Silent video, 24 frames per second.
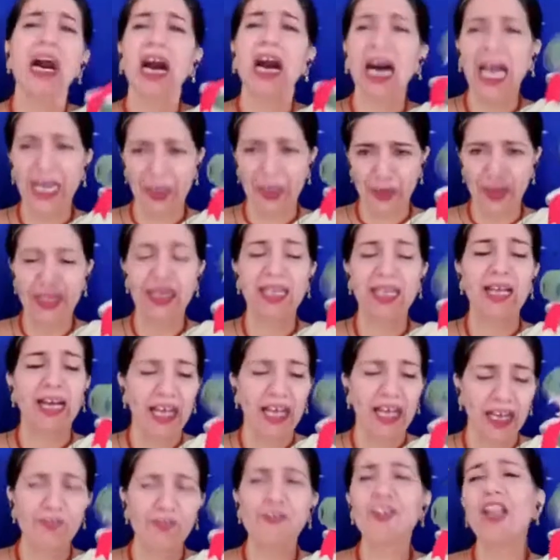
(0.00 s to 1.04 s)
I will
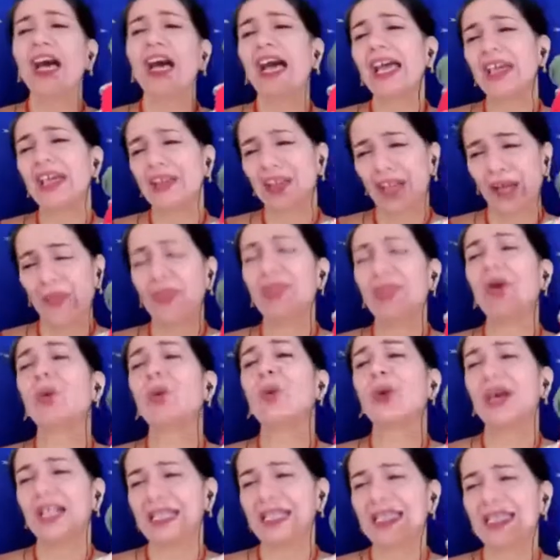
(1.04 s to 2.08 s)
fly around the
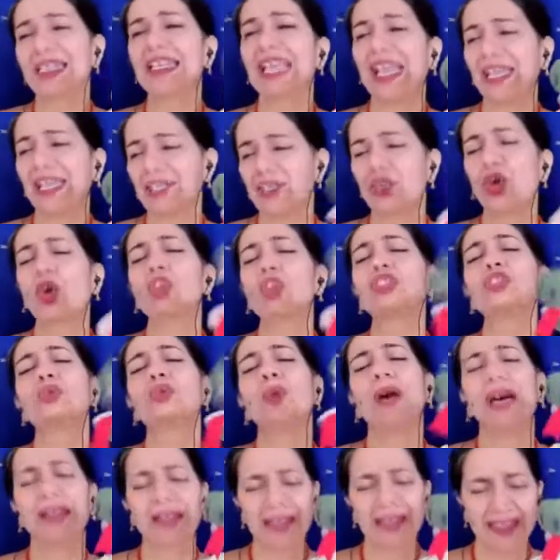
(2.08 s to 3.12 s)
world again. Don't
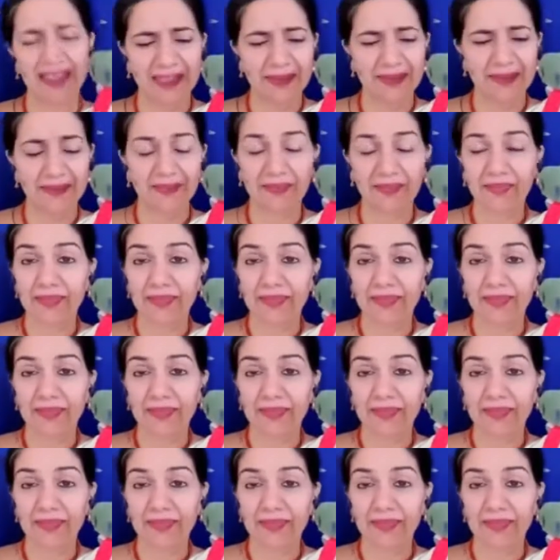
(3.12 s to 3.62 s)
worry.